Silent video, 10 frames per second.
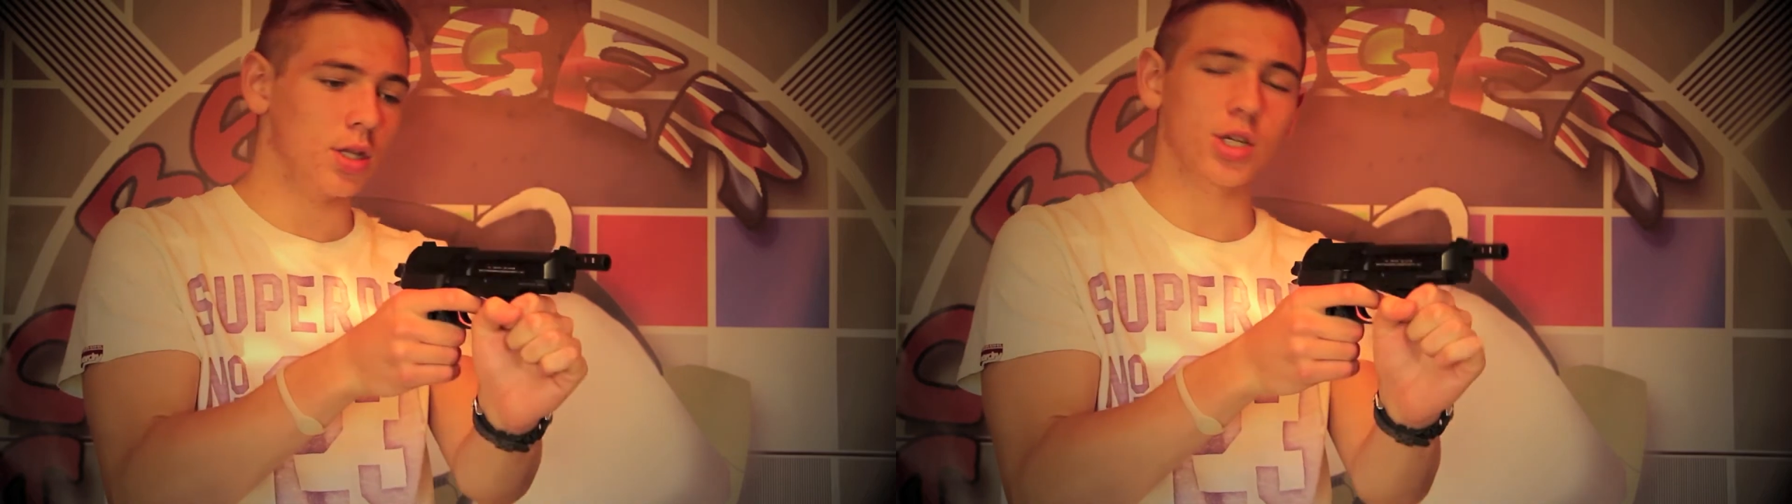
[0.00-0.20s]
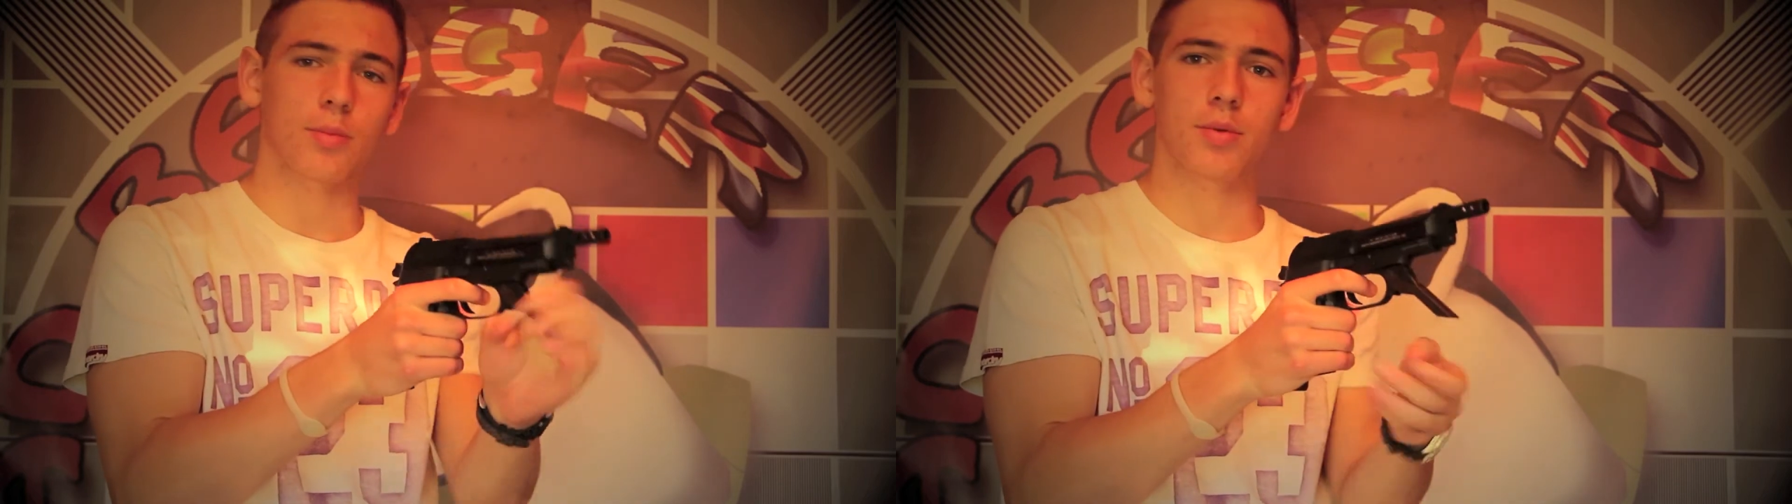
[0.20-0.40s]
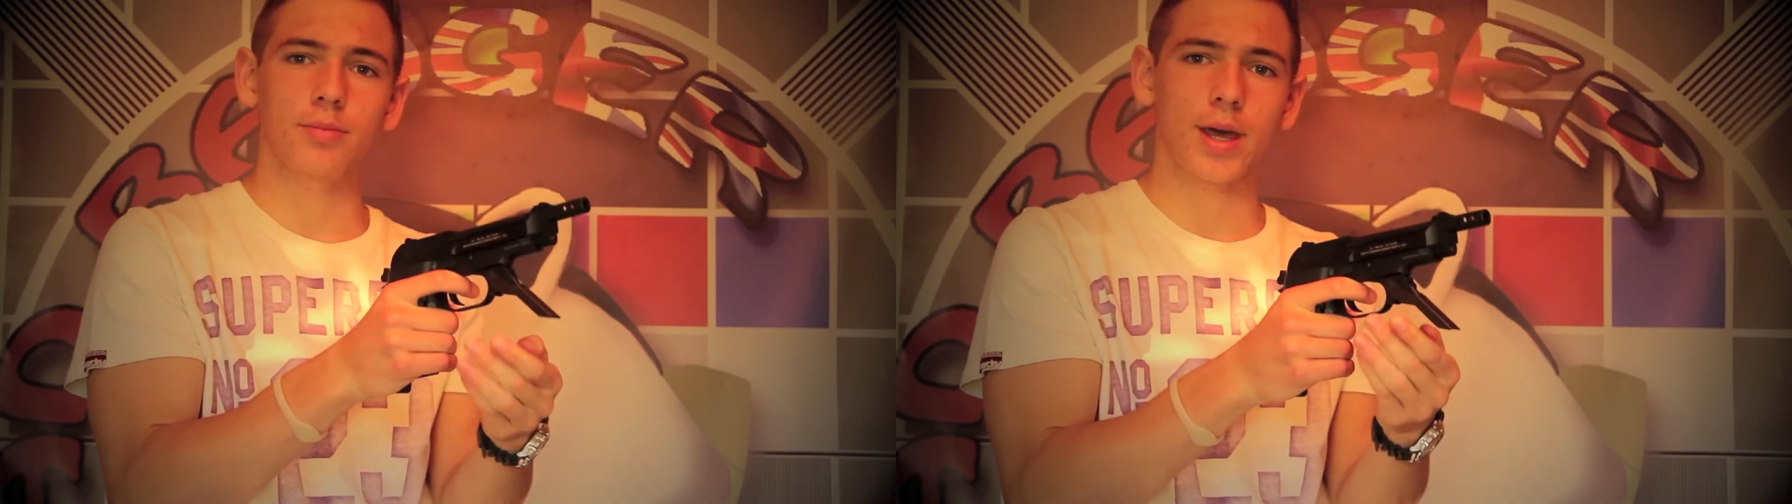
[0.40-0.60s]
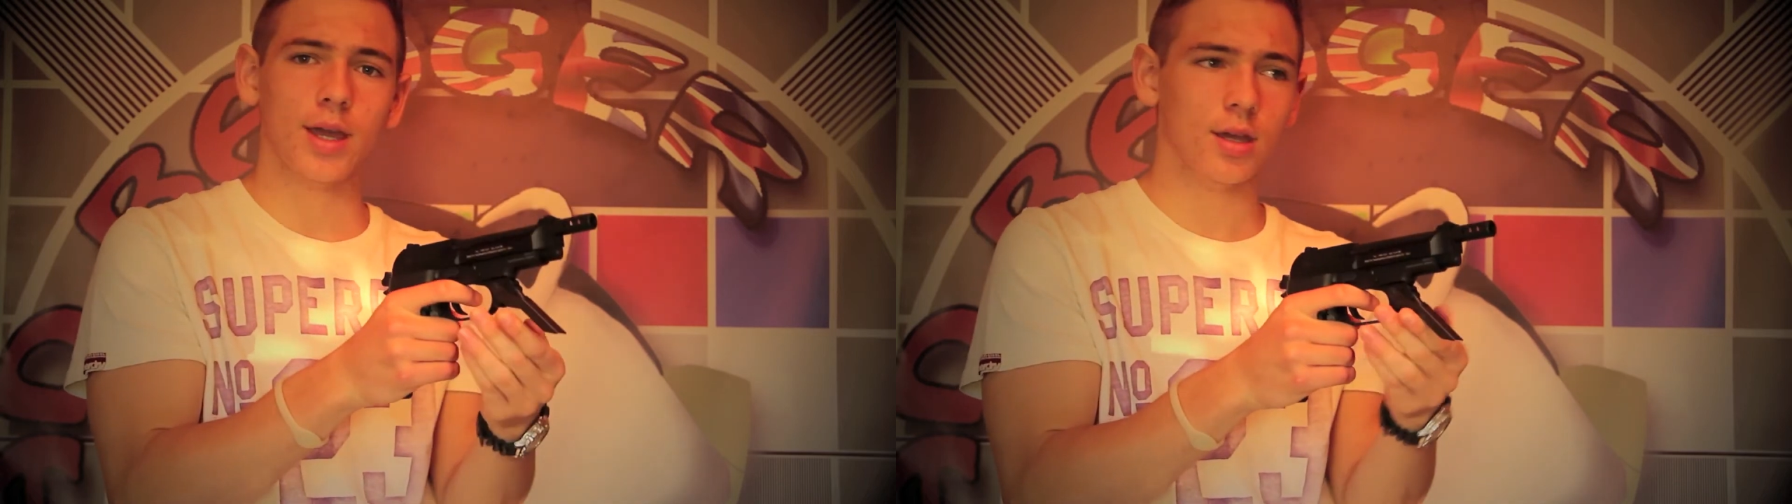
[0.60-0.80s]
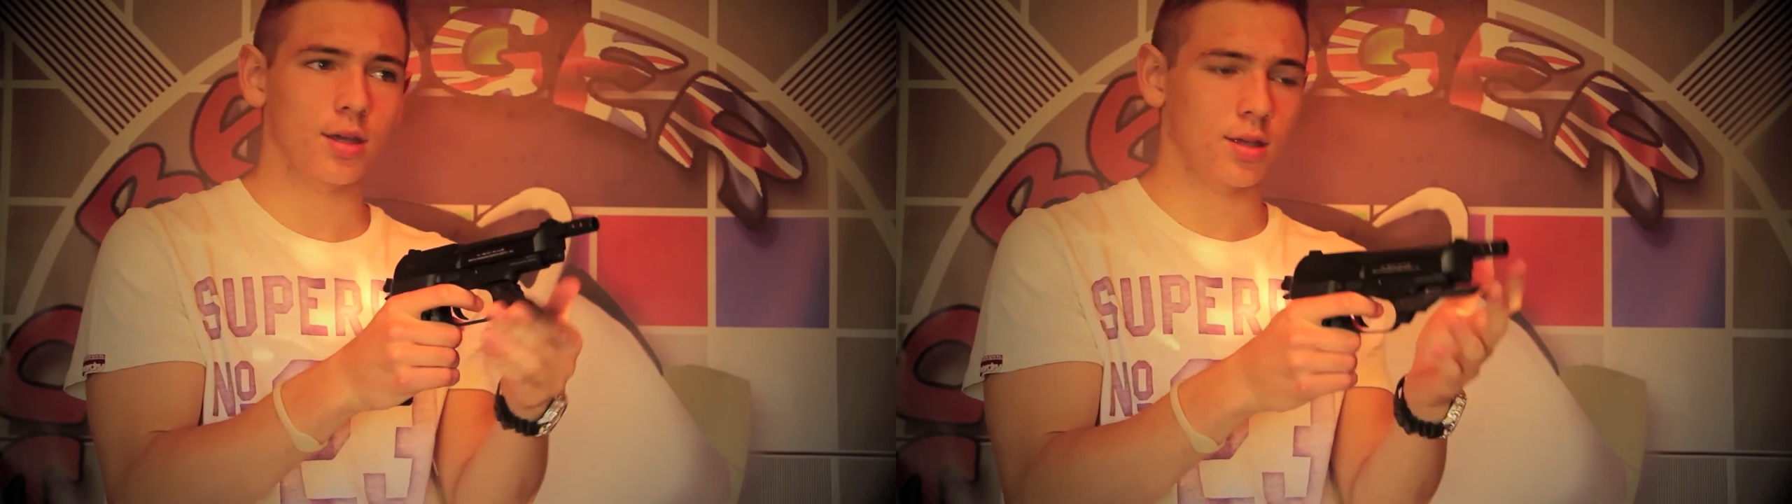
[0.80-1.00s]
jumping
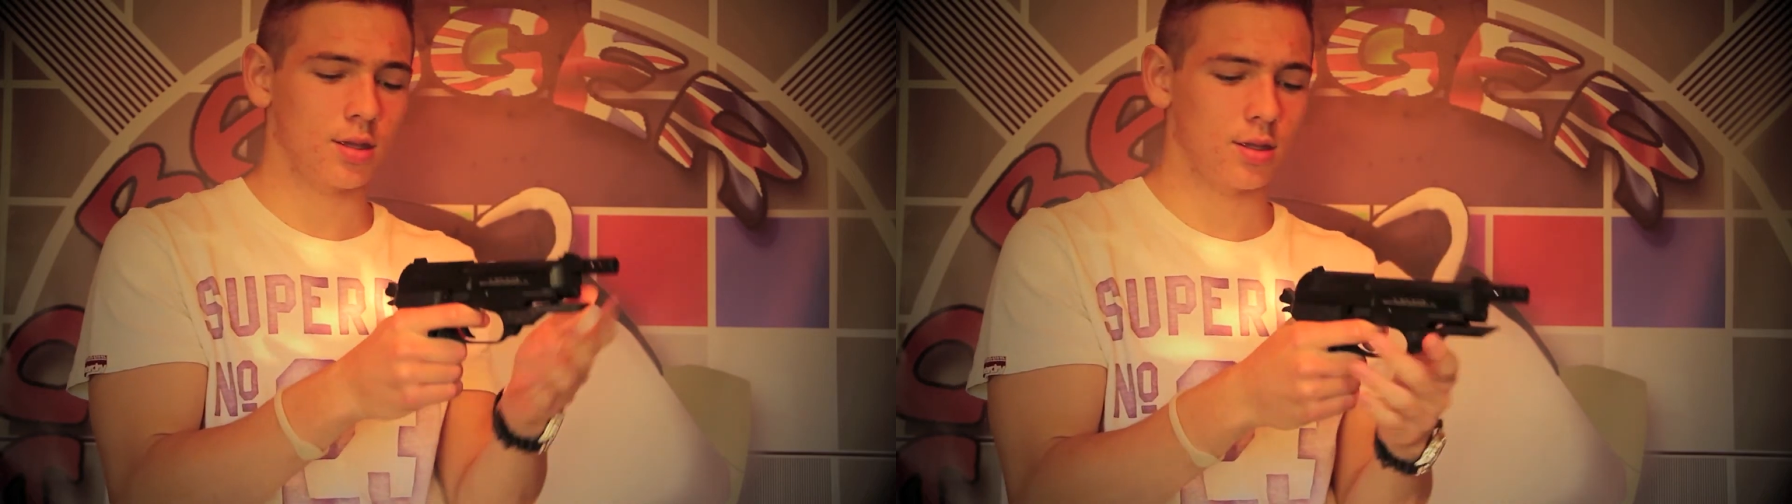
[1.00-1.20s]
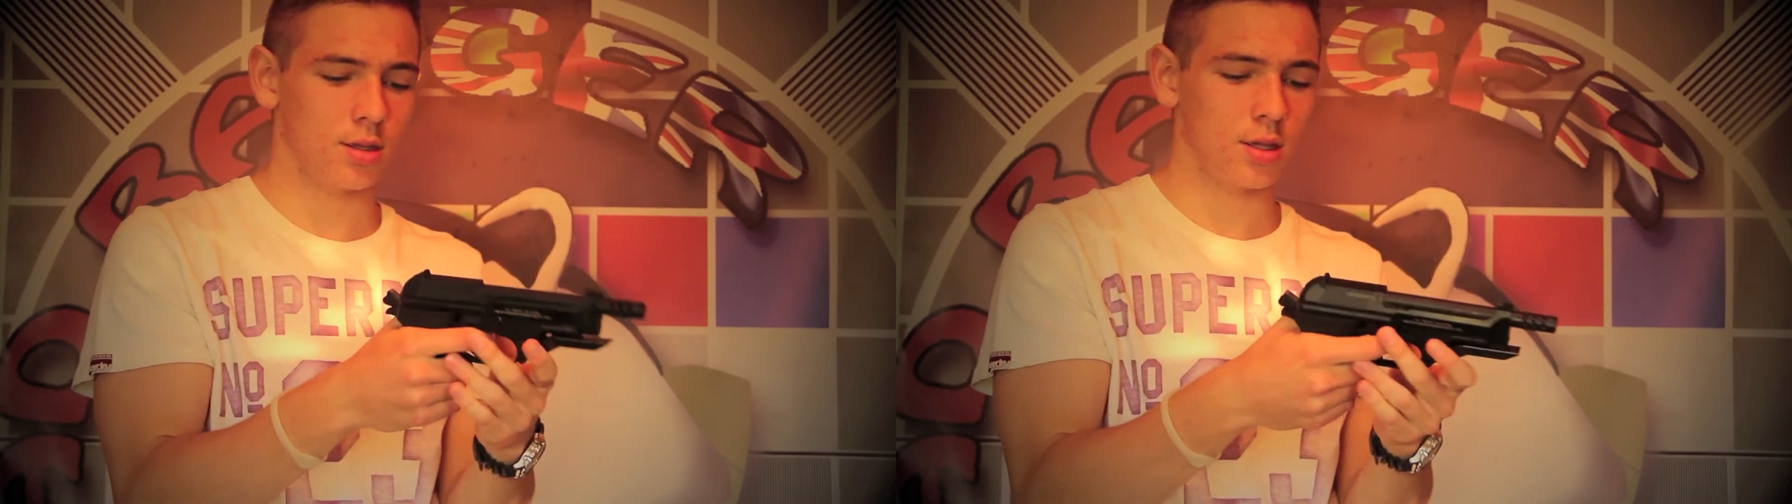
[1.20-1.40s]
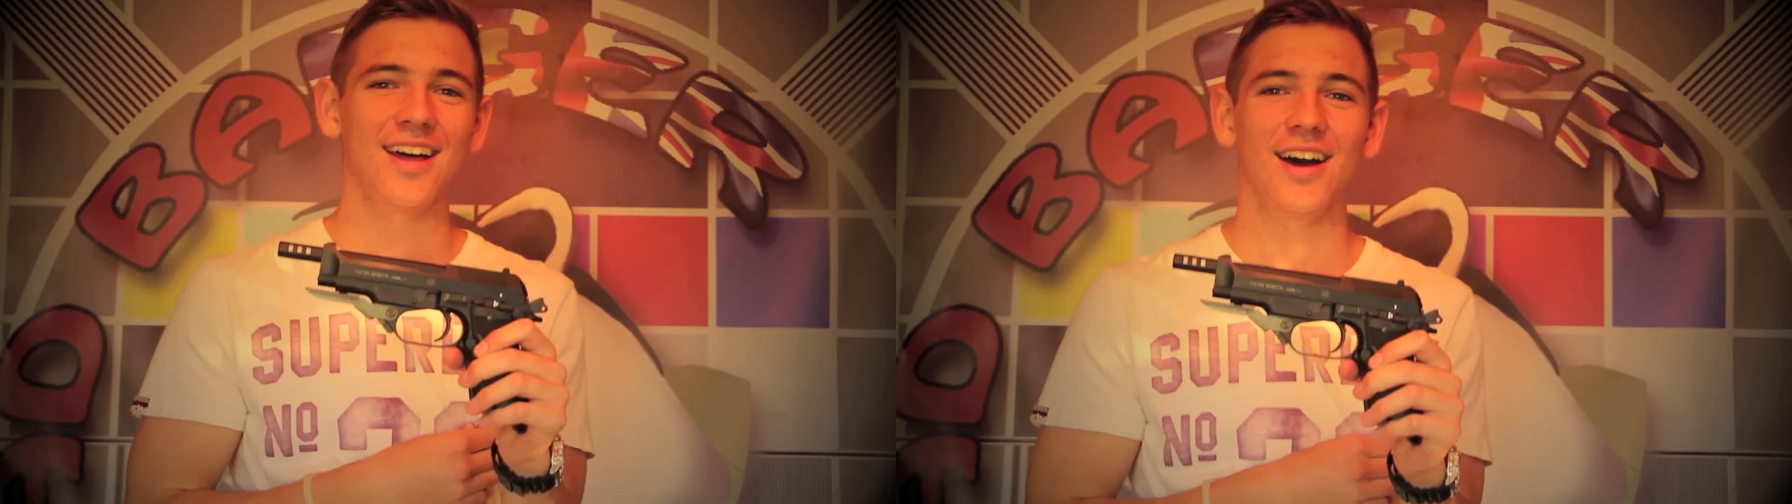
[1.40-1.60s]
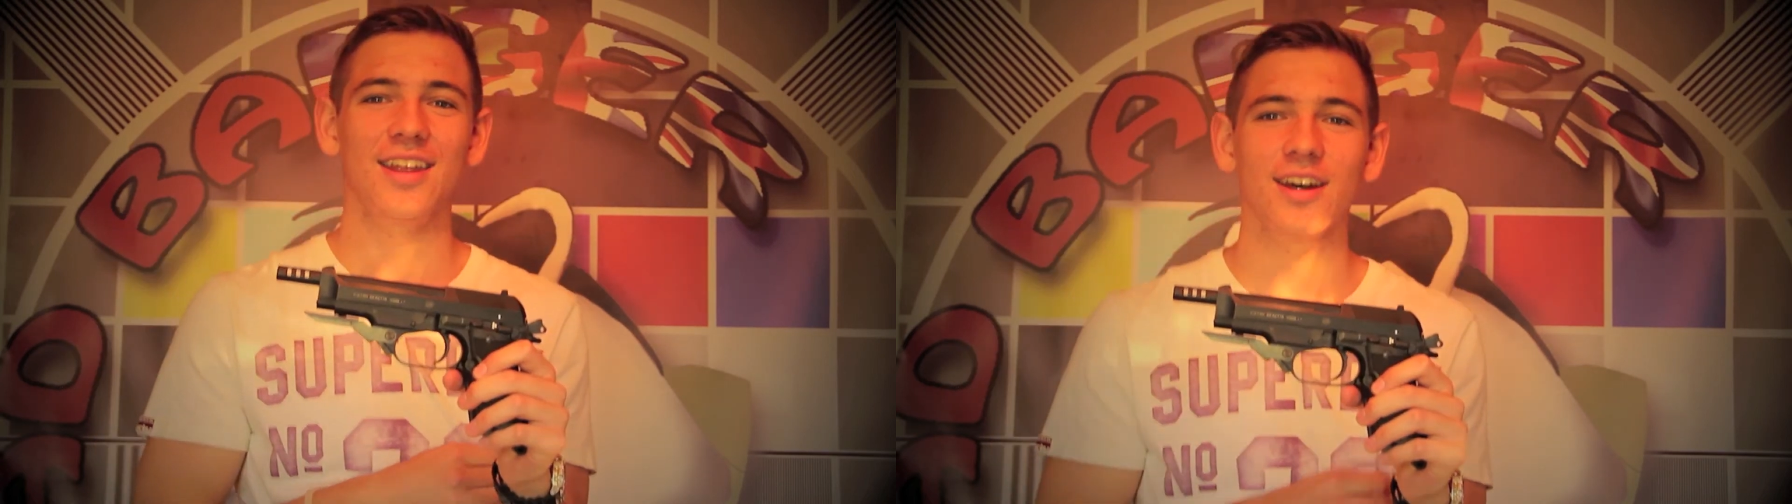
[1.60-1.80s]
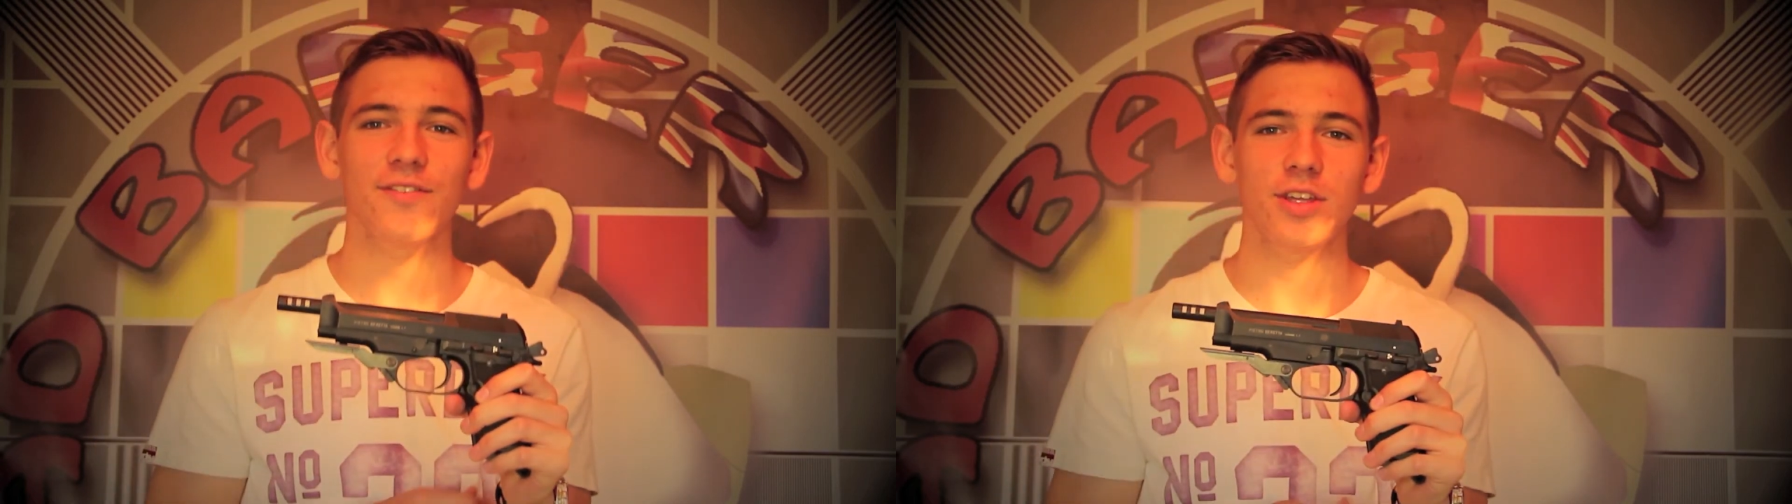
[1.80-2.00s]
back.
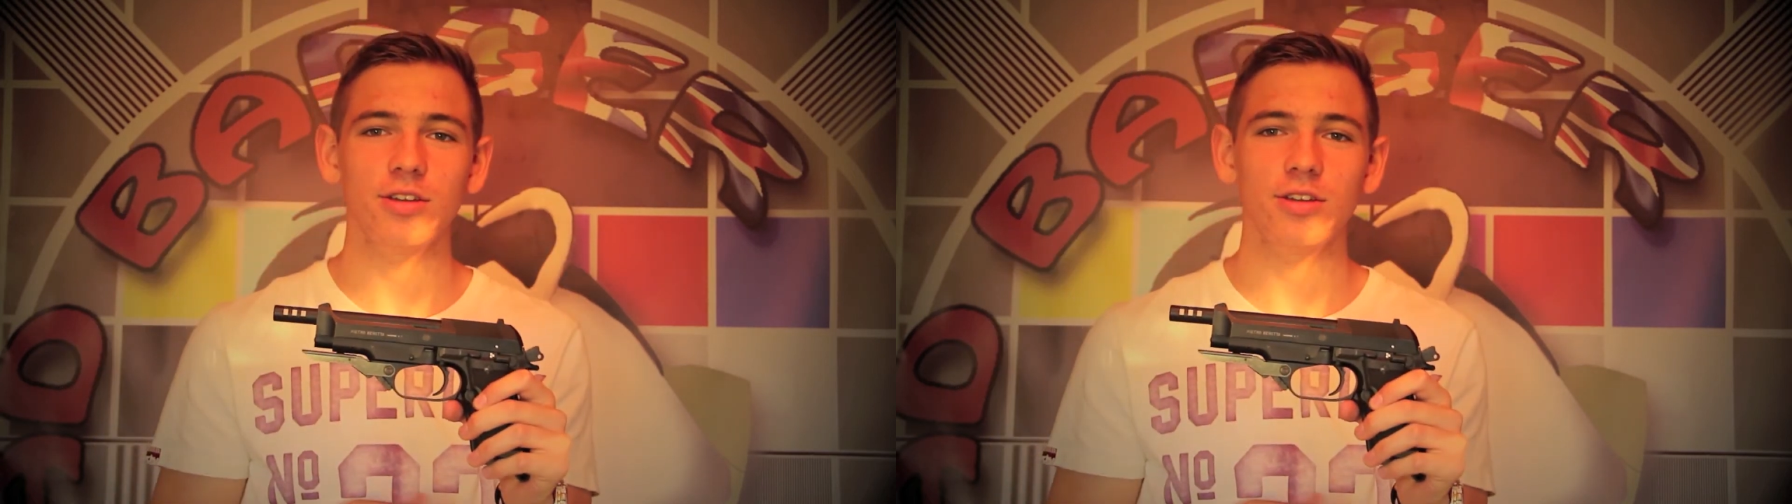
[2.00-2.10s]
Another